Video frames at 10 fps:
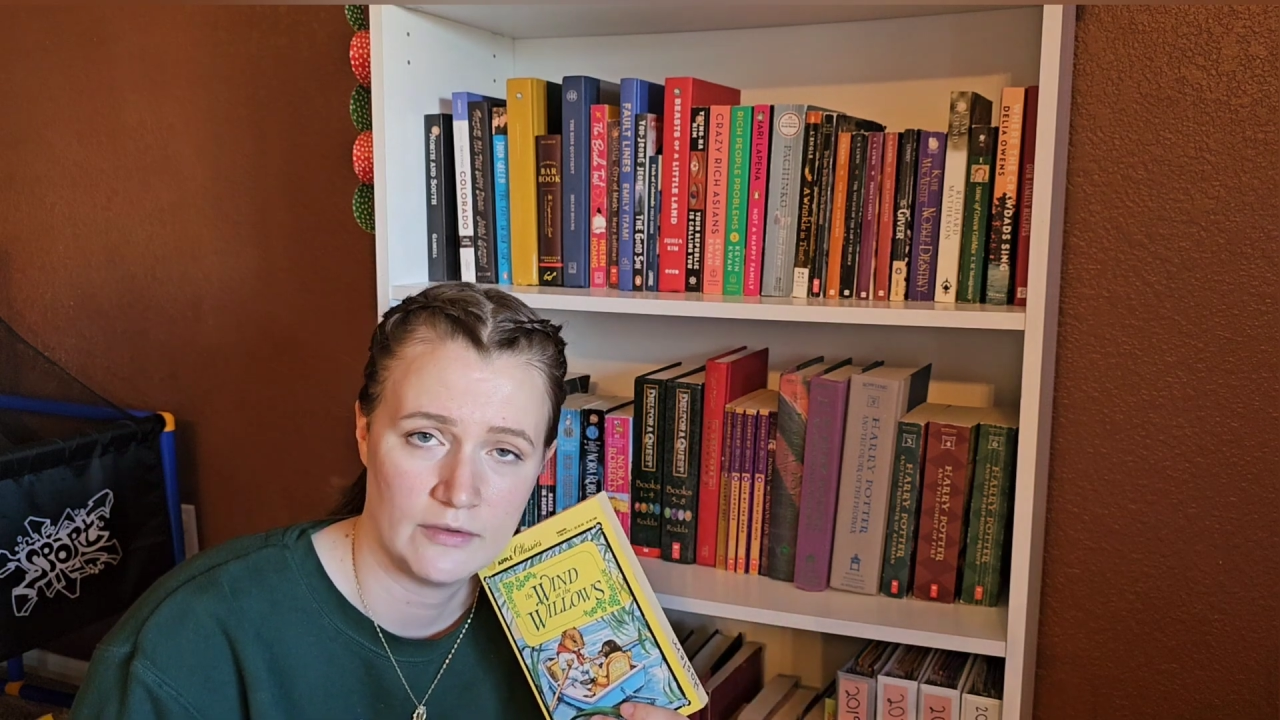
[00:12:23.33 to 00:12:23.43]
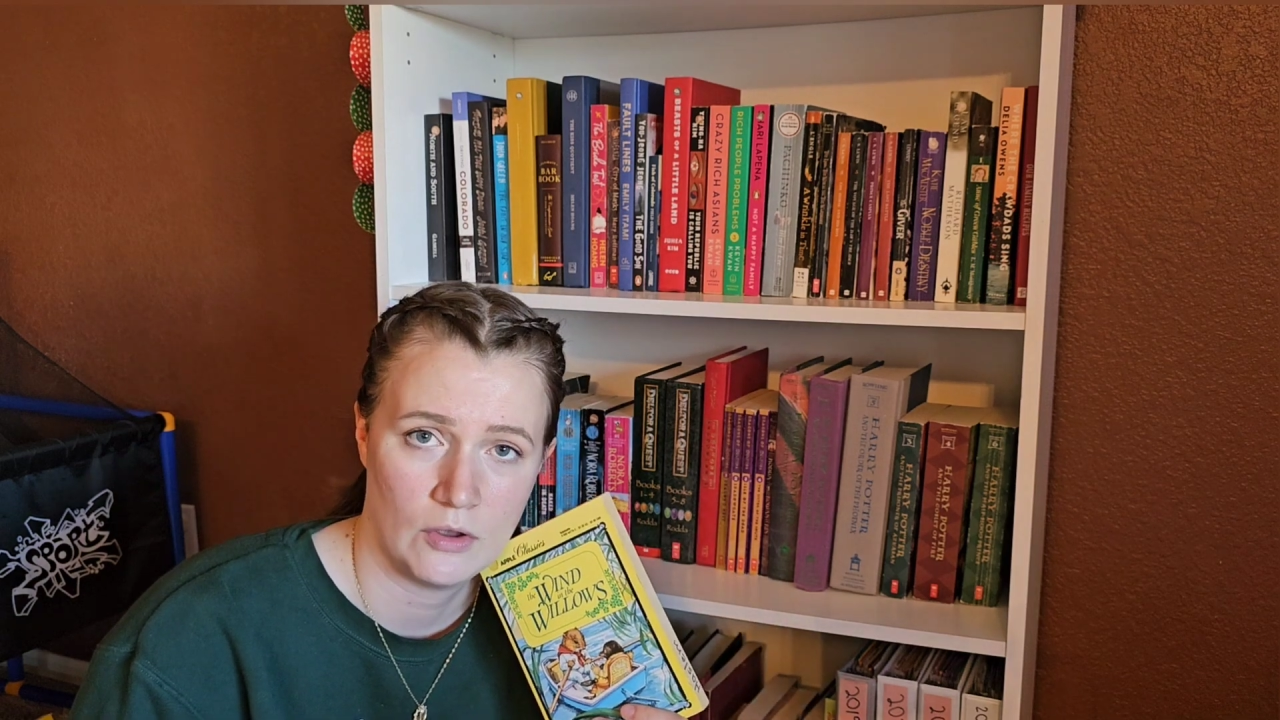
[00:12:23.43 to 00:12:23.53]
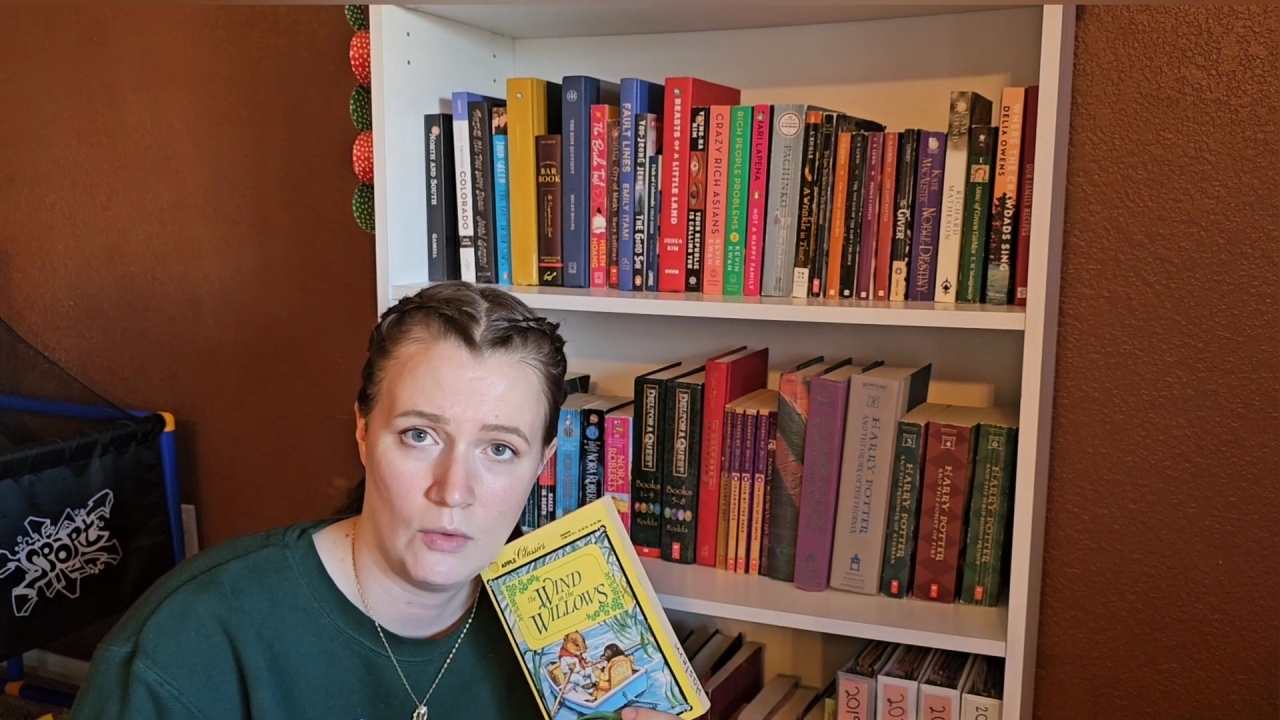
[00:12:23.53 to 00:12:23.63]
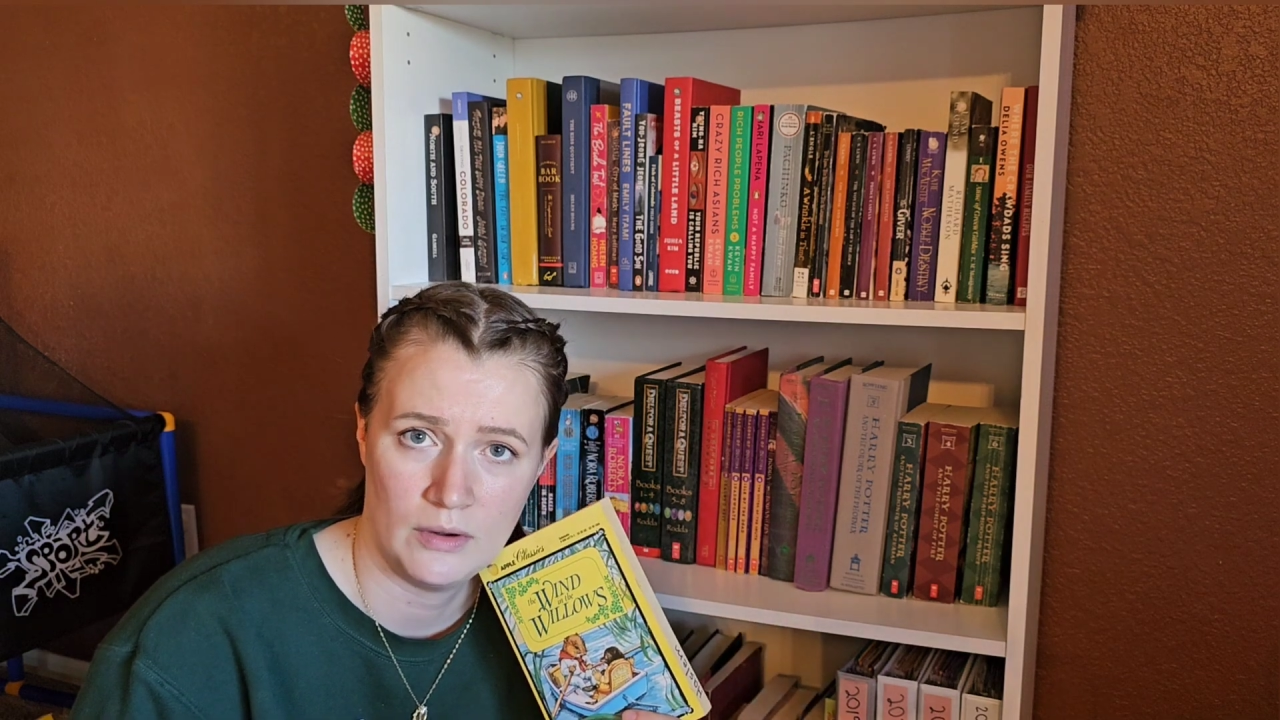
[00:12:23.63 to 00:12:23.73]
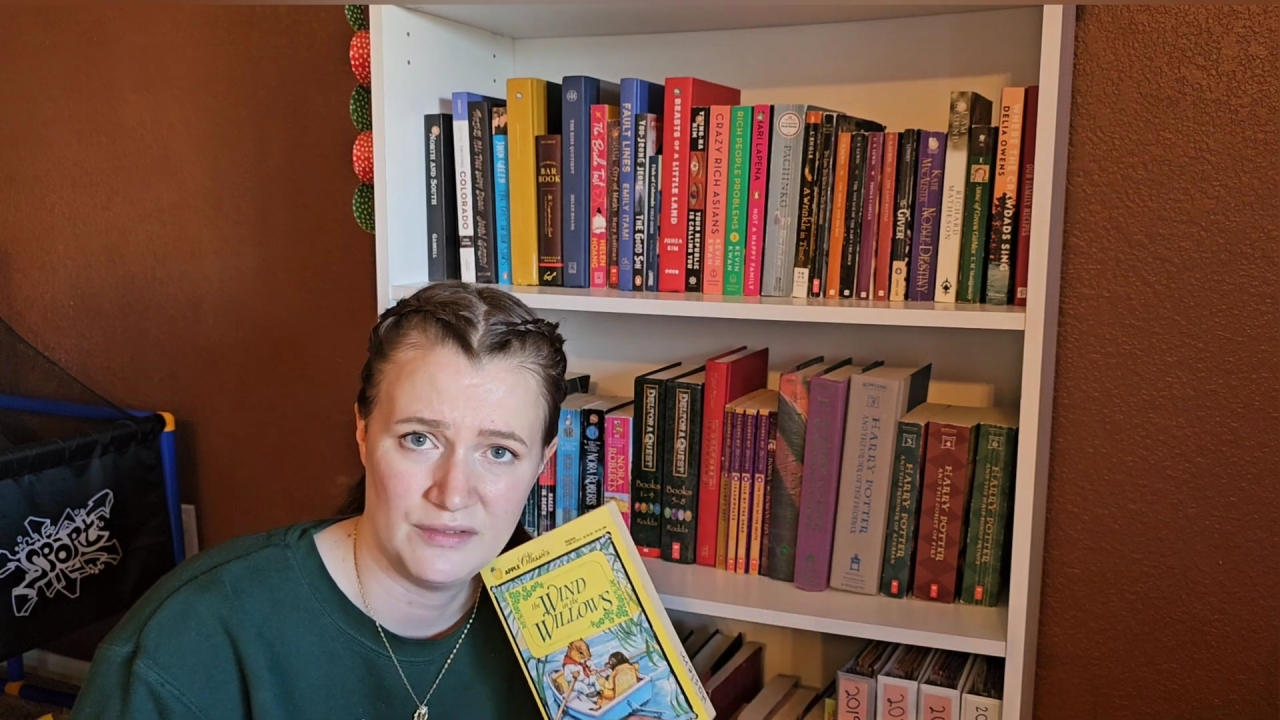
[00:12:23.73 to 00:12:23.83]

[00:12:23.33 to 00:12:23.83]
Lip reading: of go on